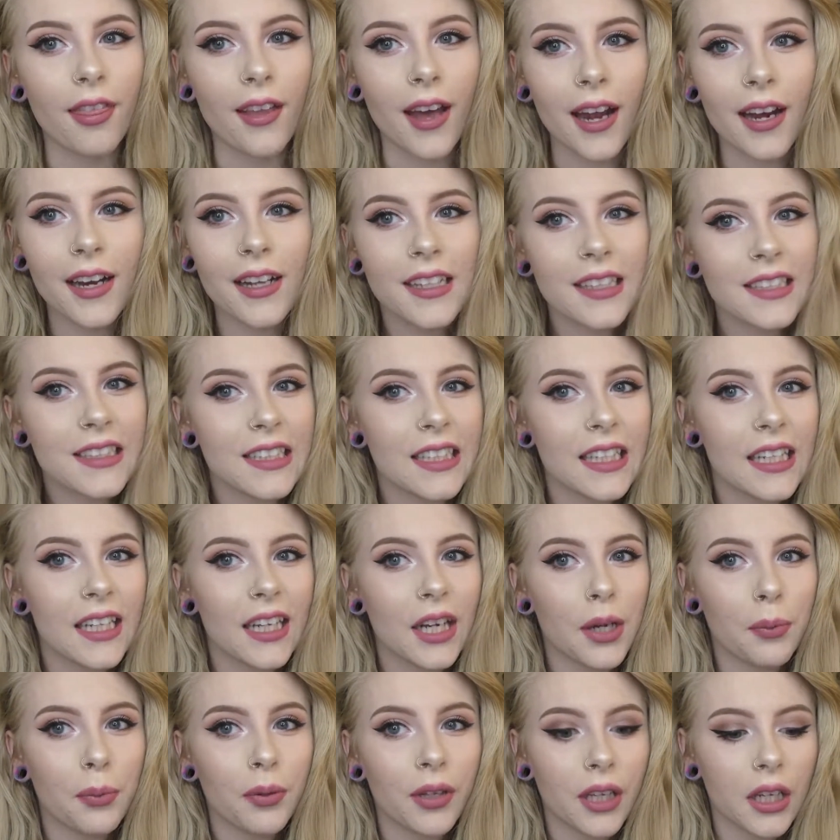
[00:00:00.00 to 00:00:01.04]
that is the
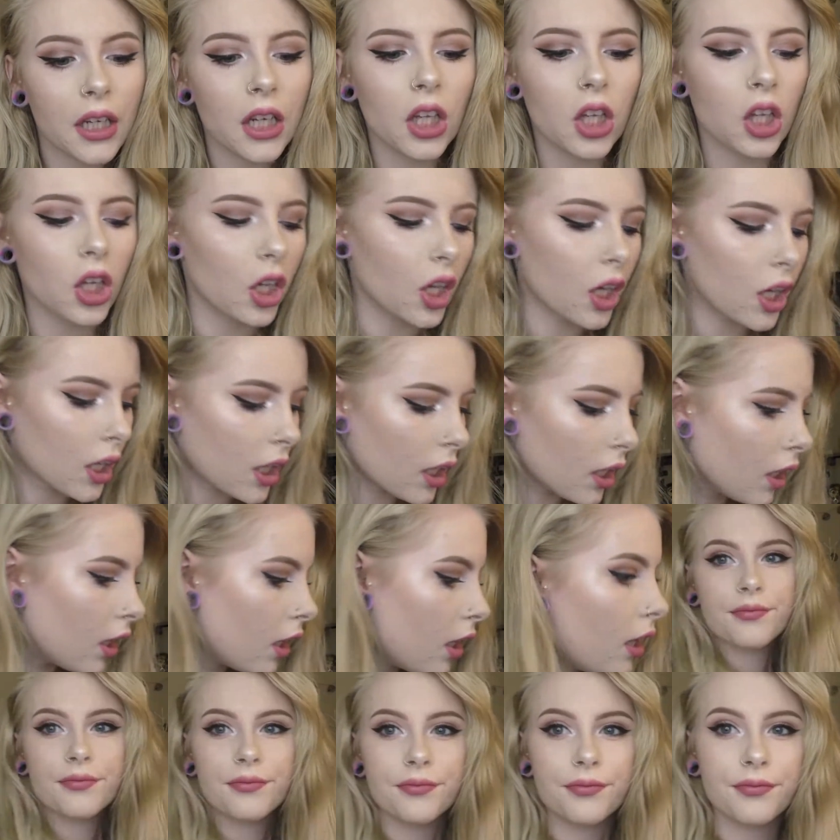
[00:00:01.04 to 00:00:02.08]
completed look.
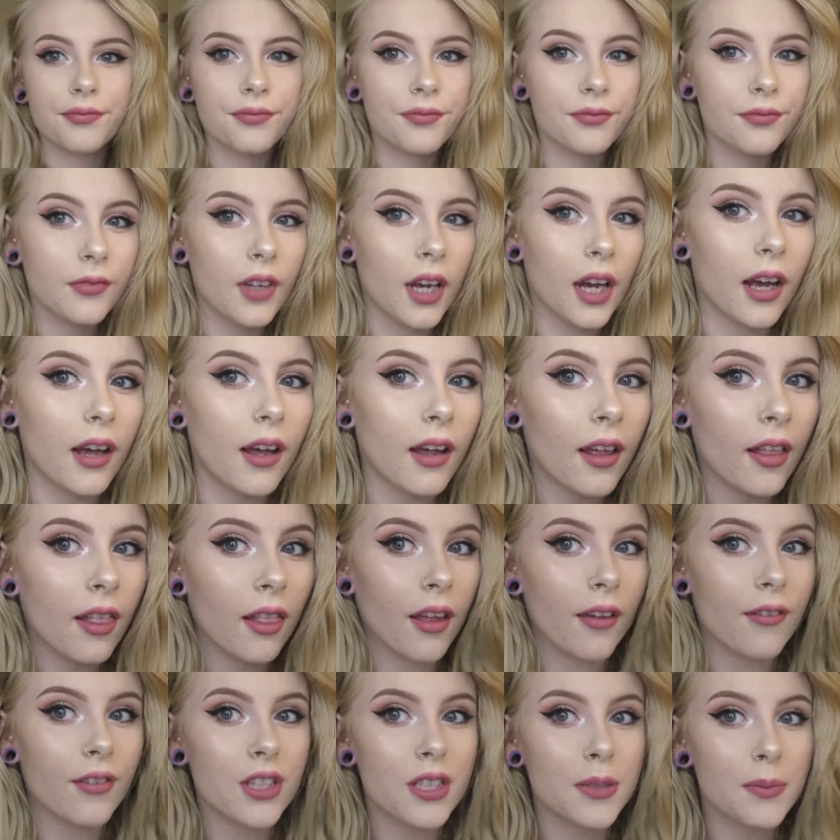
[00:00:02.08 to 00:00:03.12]
I
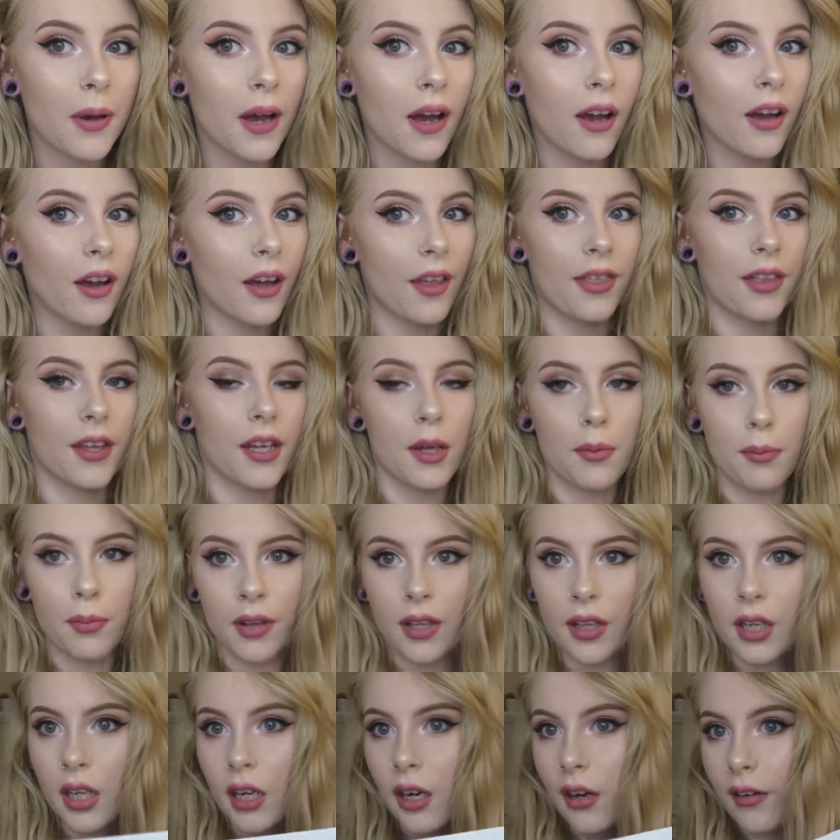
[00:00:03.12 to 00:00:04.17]
love this palette. I think it
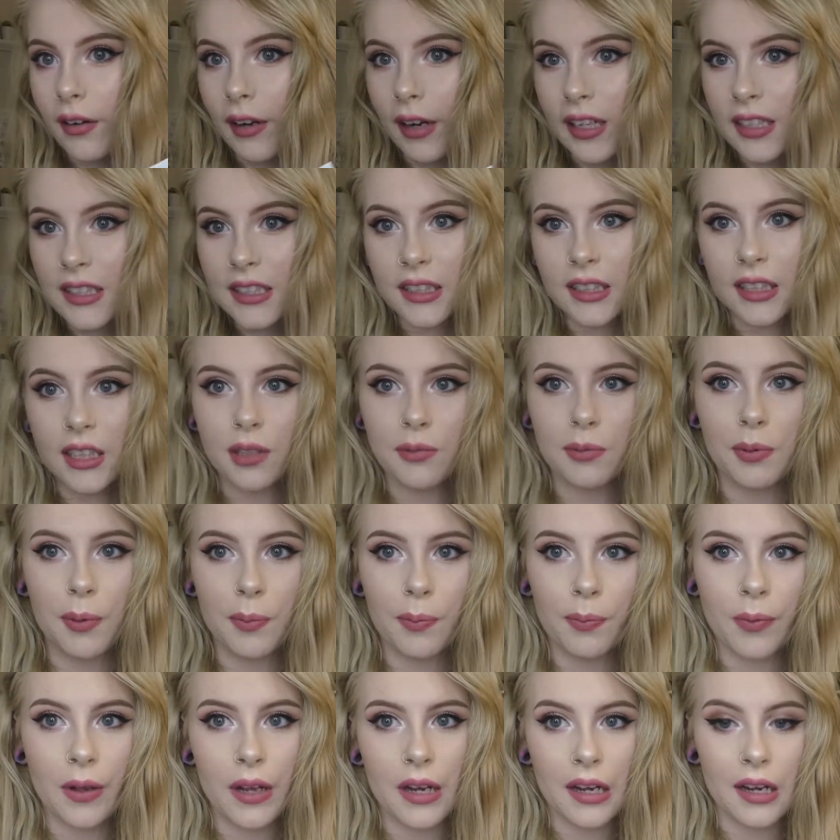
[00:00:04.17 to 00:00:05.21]
blended out nicely. It would be
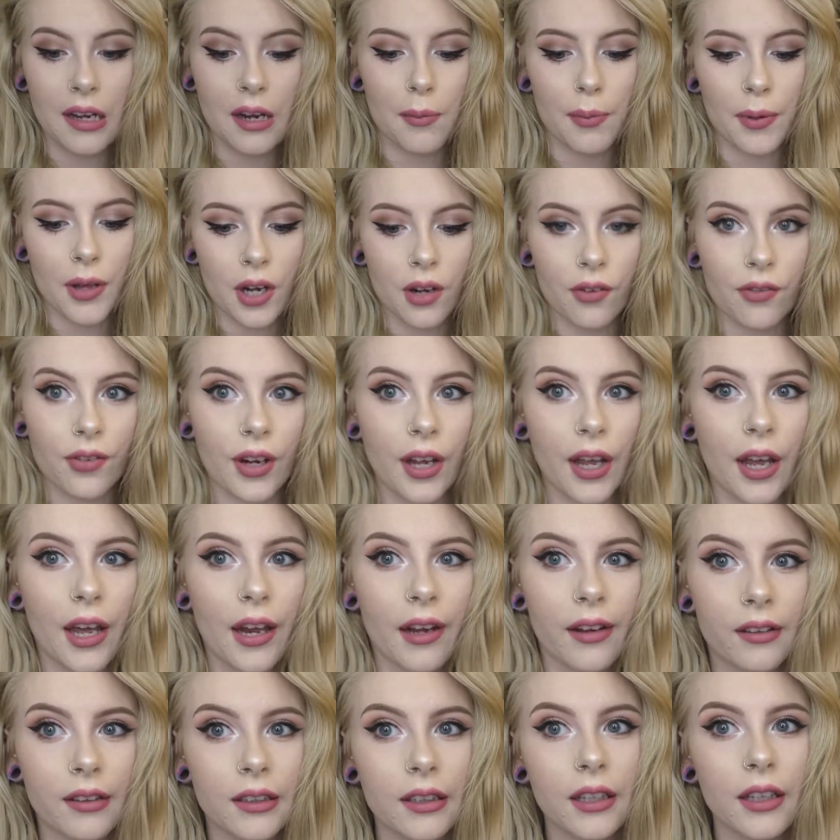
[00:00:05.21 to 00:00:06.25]
blended out better if I
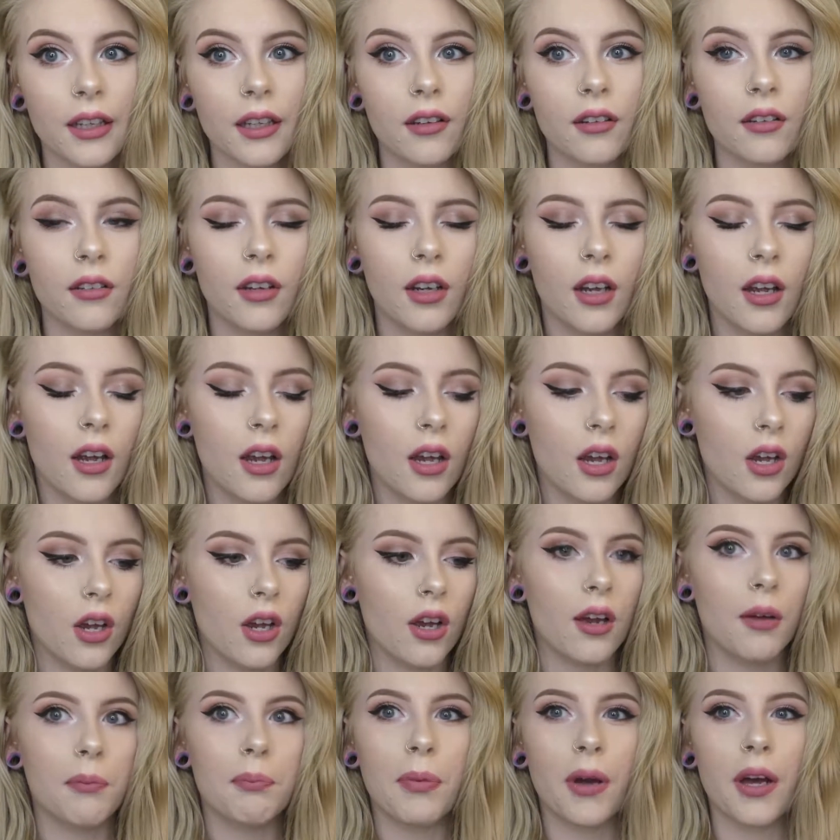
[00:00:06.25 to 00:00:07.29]
had
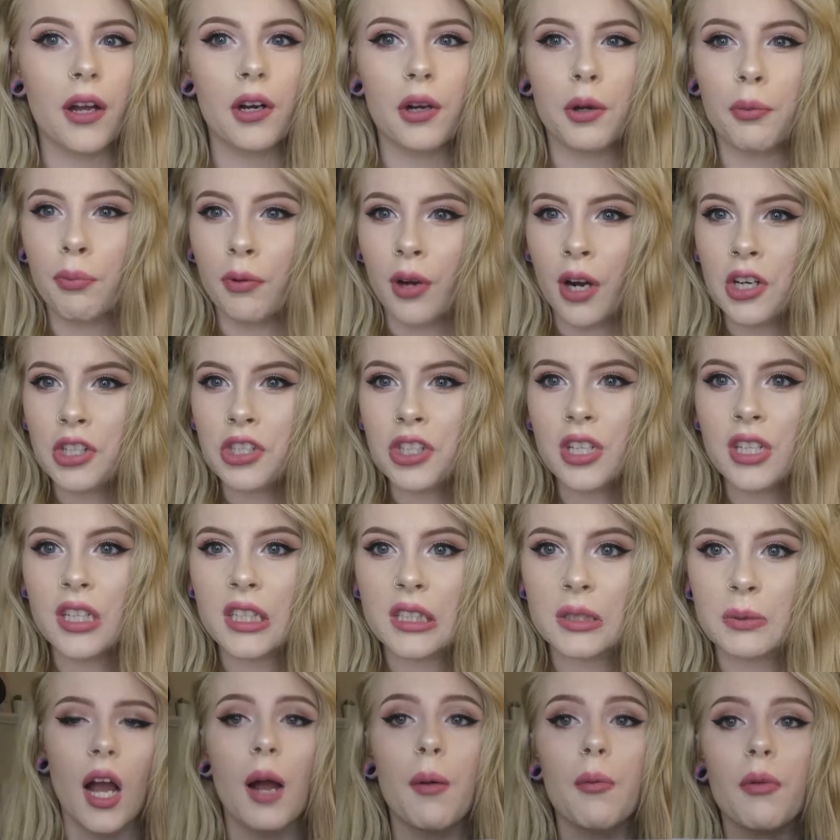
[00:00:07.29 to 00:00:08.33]
better
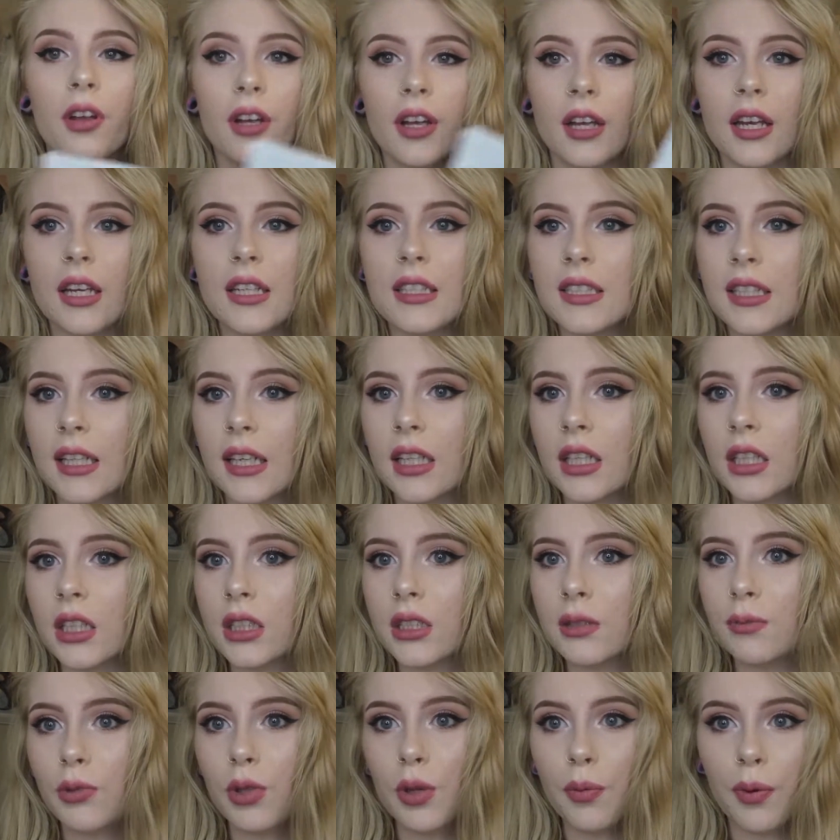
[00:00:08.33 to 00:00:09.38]
brushes. I'm looking into getting
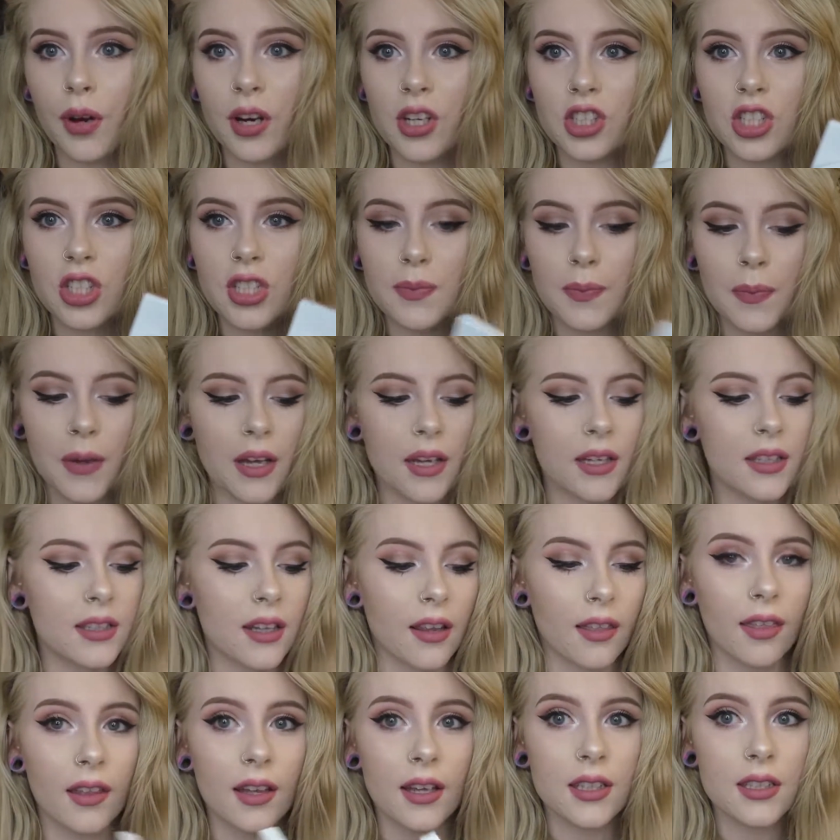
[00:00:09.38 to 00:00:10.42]
some new brushes, but
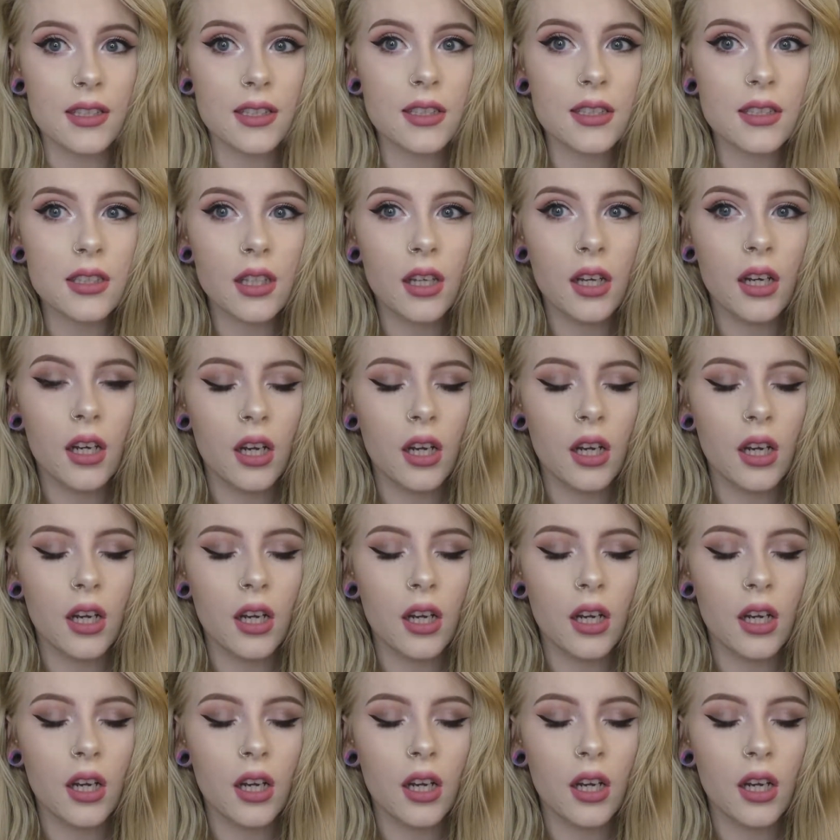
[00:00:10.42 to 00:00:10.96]
this